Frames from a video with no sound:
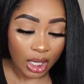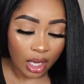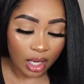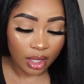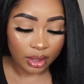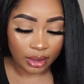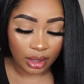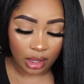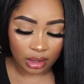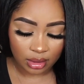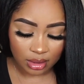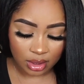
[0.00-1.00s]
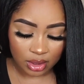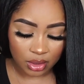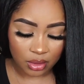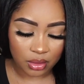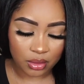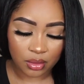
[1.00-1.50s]
And yeah,
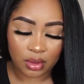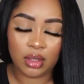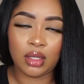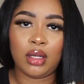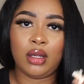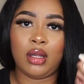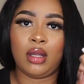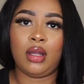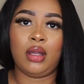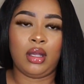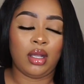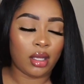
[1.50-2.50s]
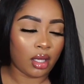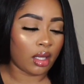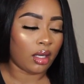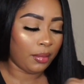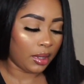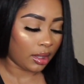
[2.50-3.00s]
so I'm
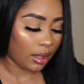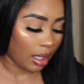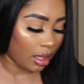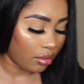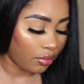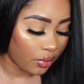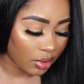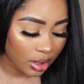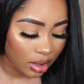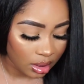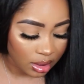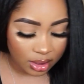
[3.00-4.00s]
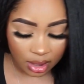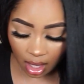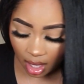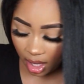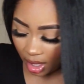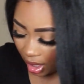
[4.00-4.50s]
gonna put that over to the
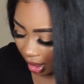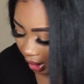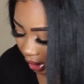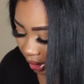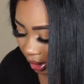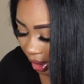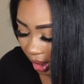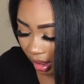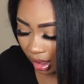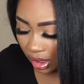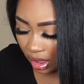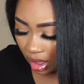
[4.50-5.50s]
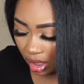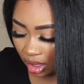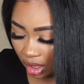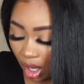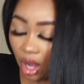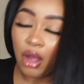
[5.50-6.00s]
side. And then,
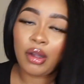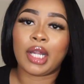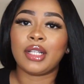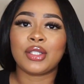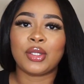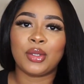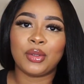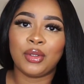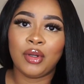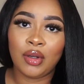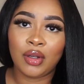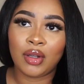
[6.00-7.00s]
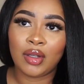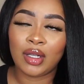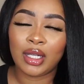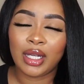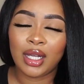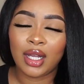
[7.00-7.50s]
all right, so
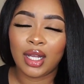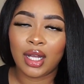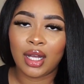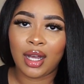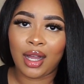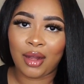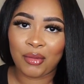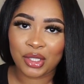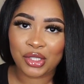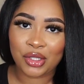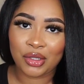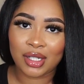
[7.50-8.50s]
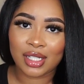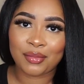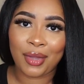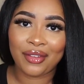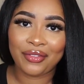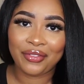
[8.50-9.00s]
I want to show you guys
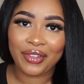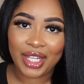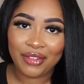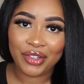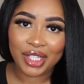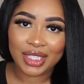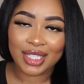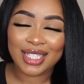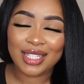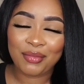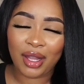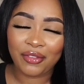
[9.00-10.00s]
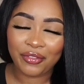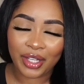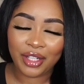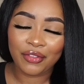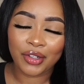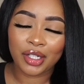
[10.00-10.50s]
my favorite. This is my
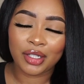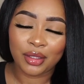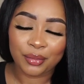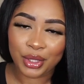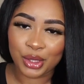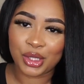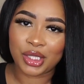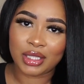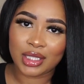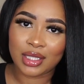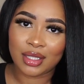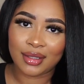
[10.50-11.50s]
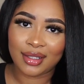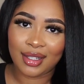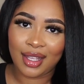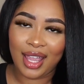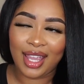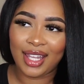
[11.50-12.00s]
favorite purchase,
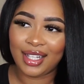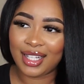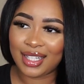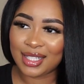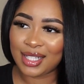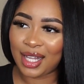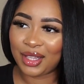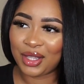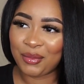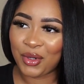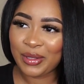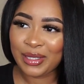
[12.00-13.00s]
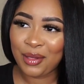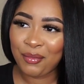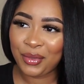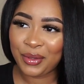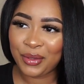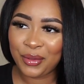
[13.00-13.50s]
and it is like the most
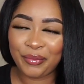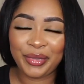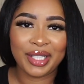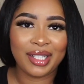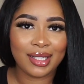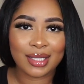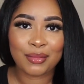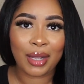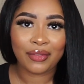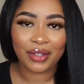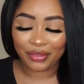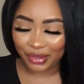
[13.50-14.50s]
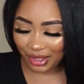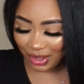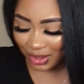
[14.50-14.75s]
simple, but it is my favorite.